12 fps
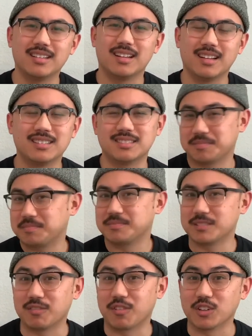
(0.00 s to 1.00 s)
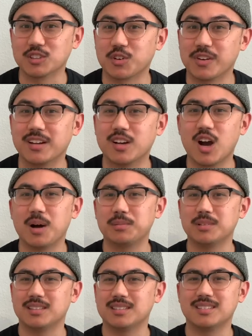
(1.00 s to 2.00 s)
It's the first Green Goblin."